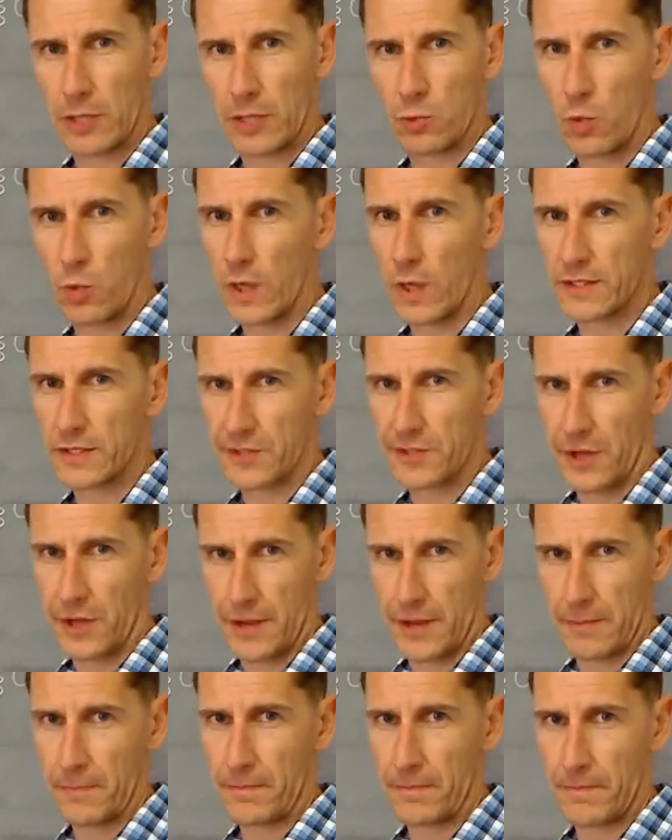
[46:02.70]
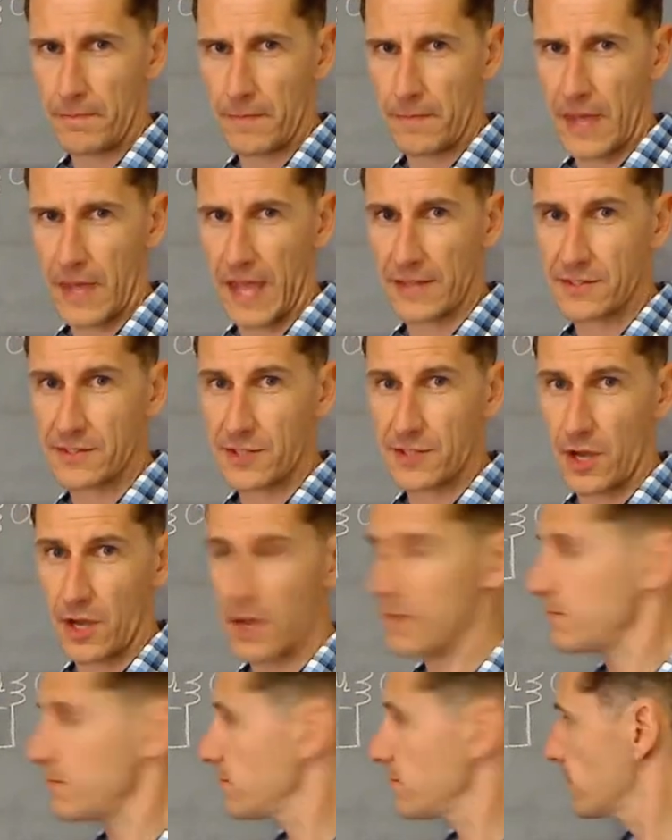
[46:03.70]
what time? At
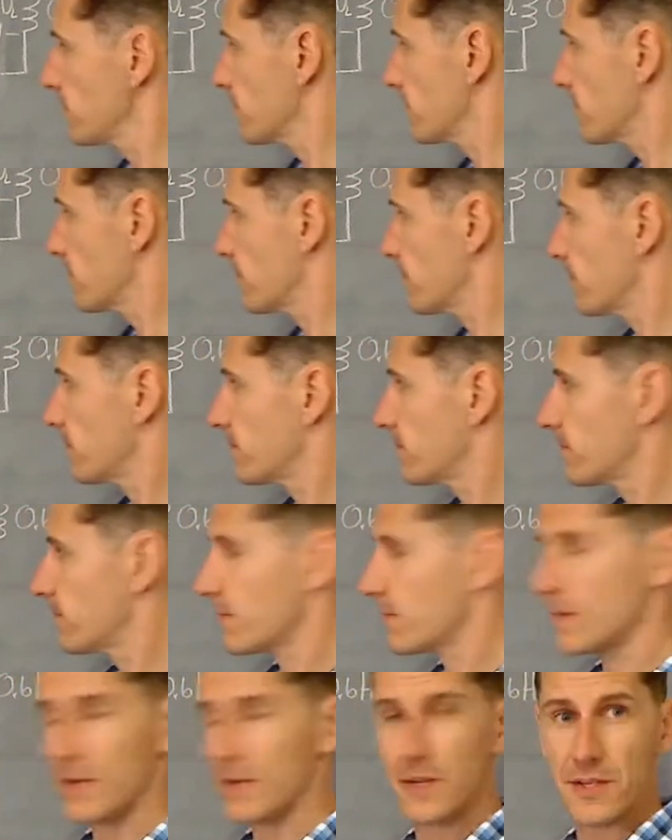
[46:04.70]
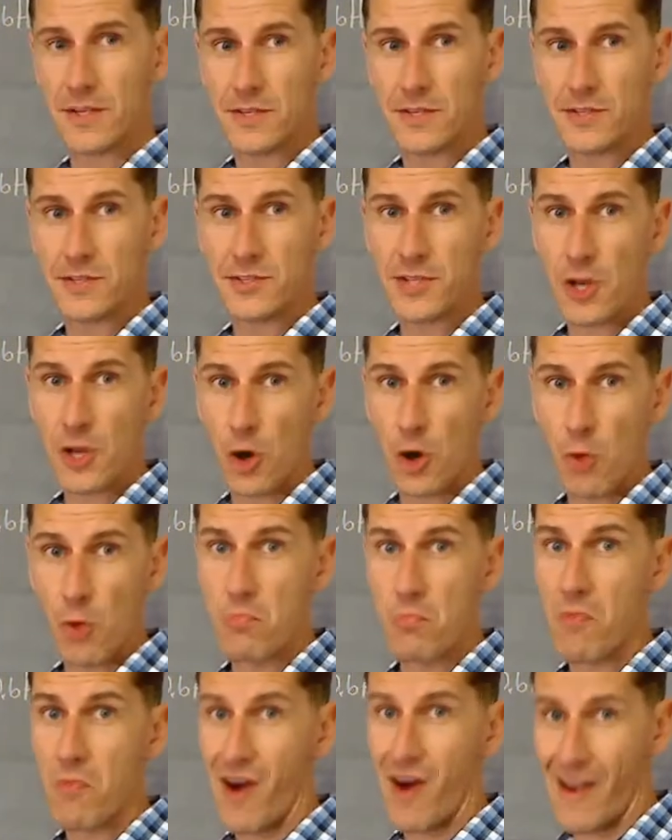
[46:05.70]
time 0
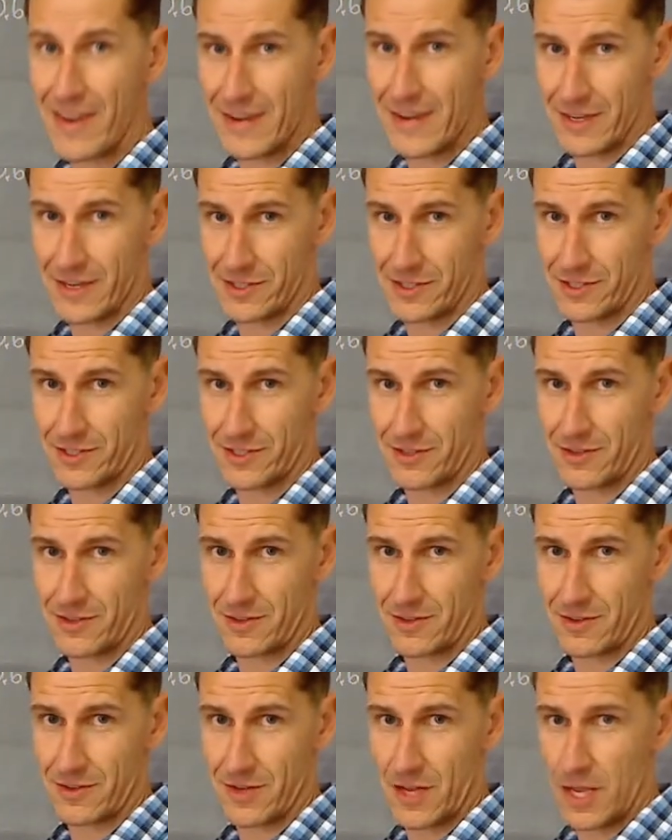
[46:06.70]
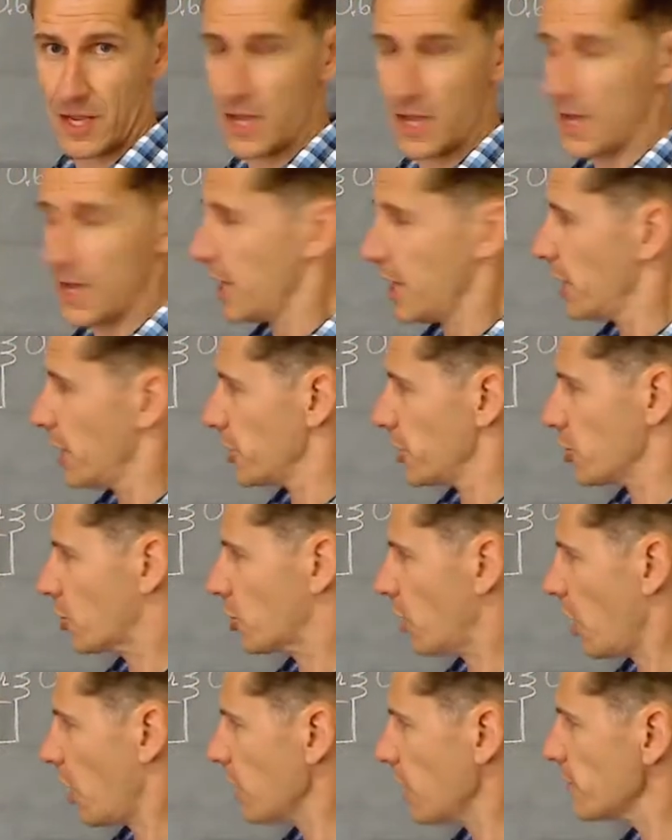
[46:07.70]
minus. You
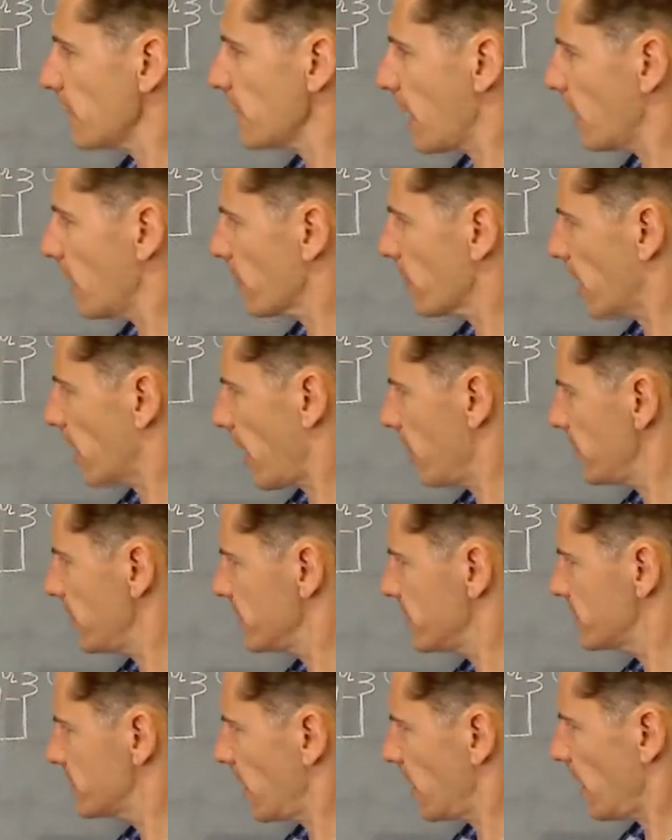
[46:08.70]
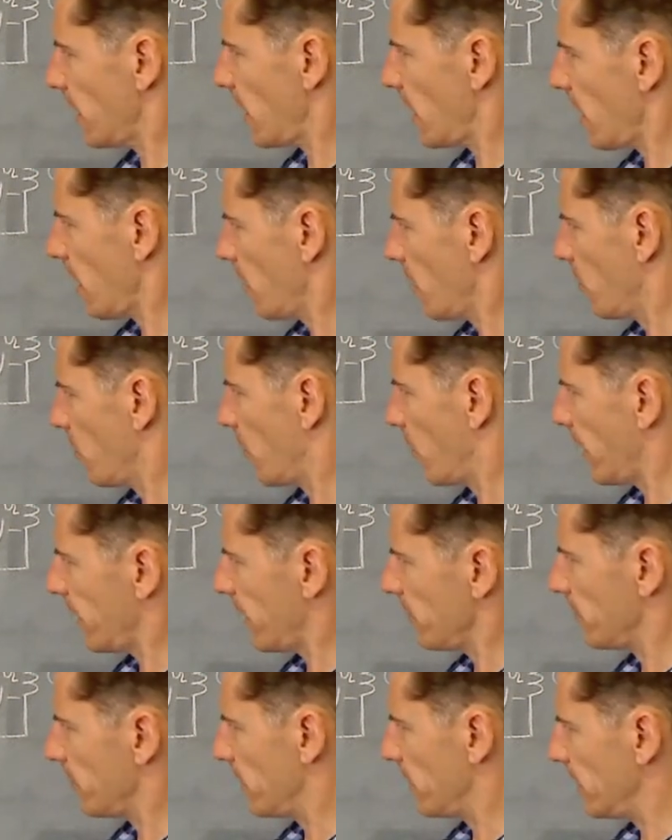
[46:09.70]
can't now go and say, oh, wait a
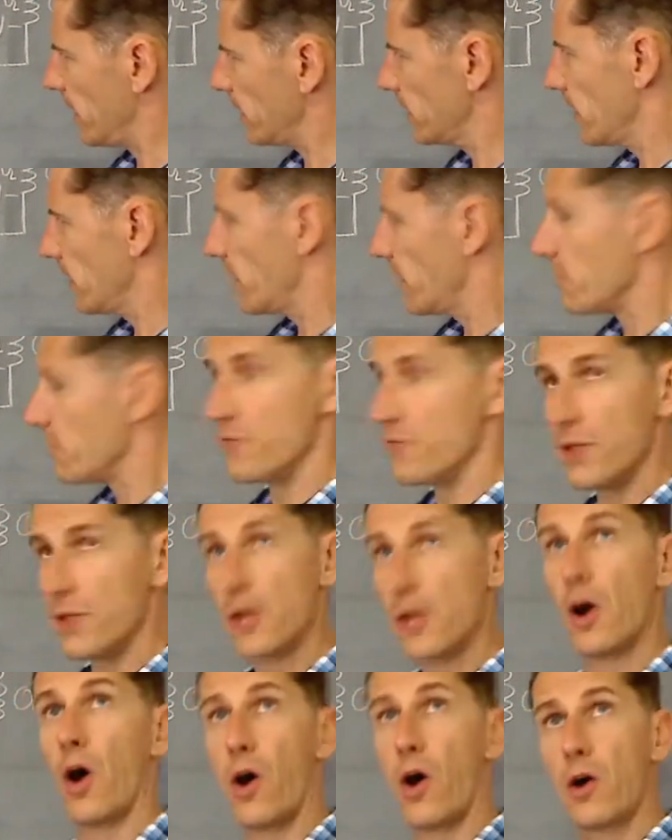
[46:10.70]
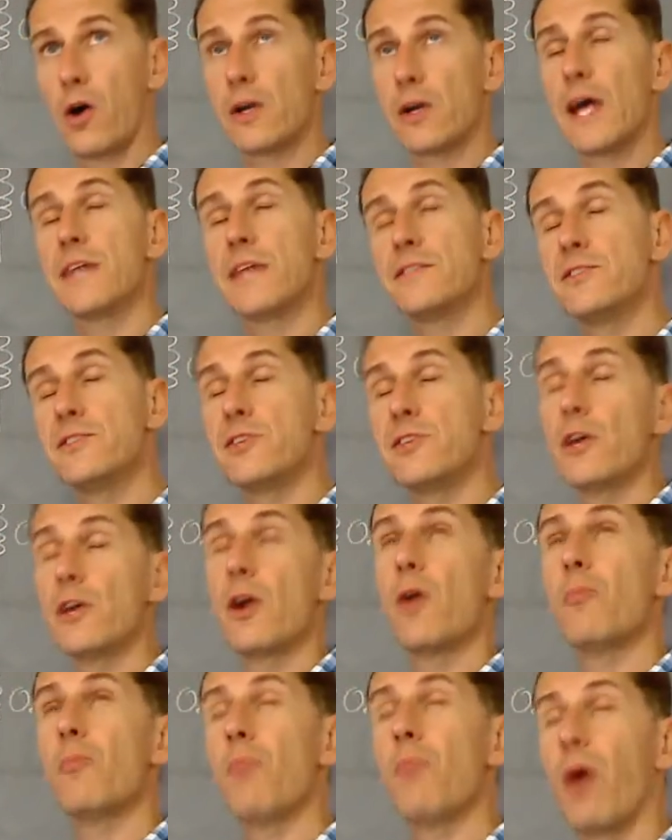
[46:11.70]
minute, VR at 0
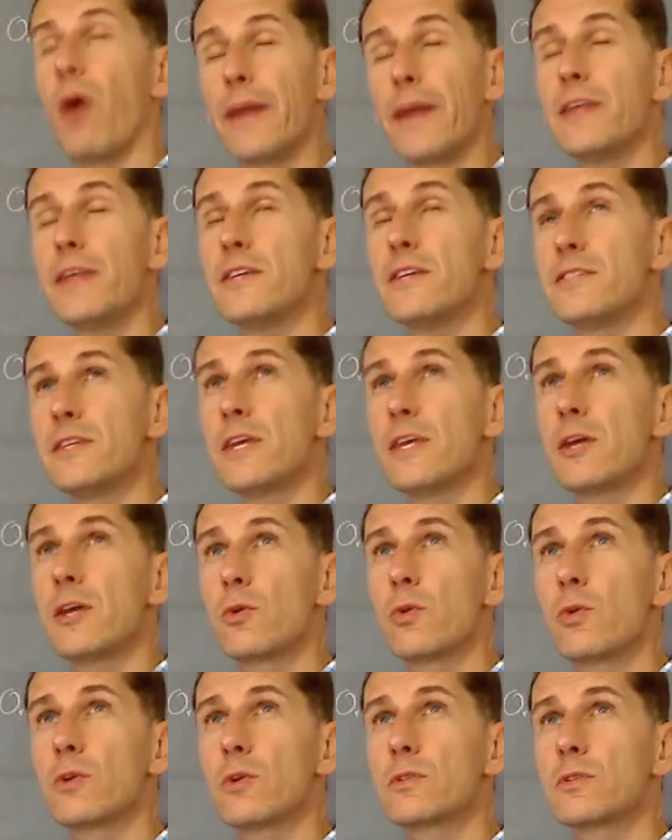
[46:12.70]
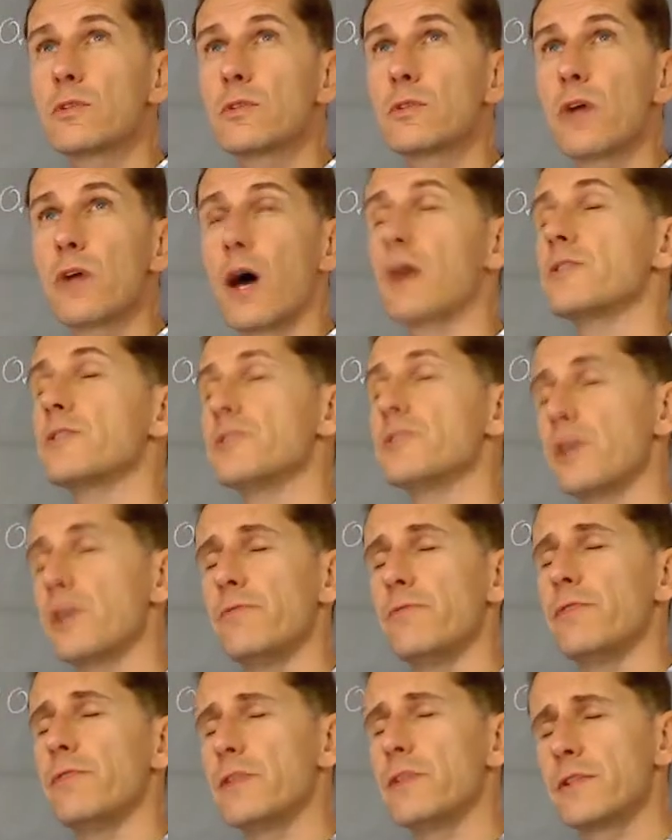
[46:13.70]
minus equals 0
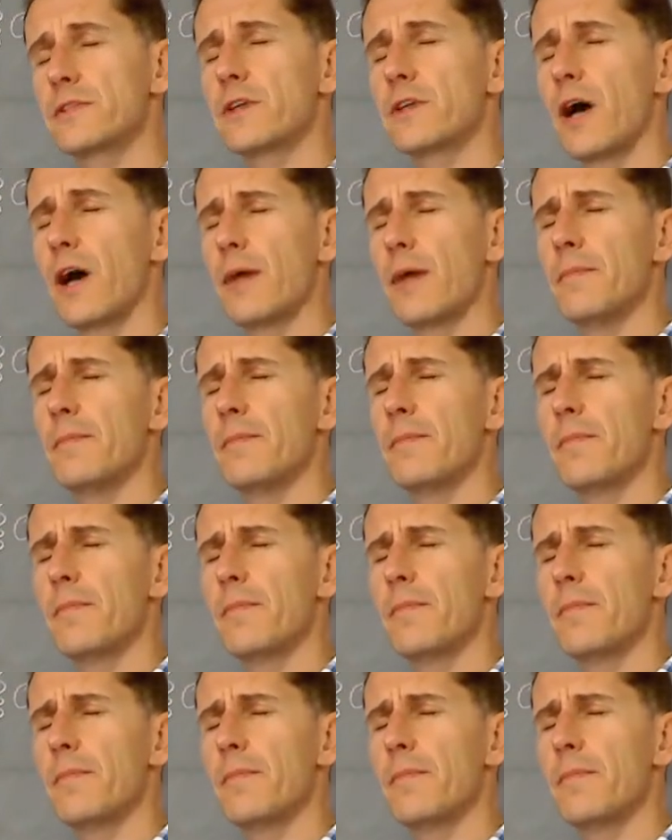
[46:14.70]
bit time.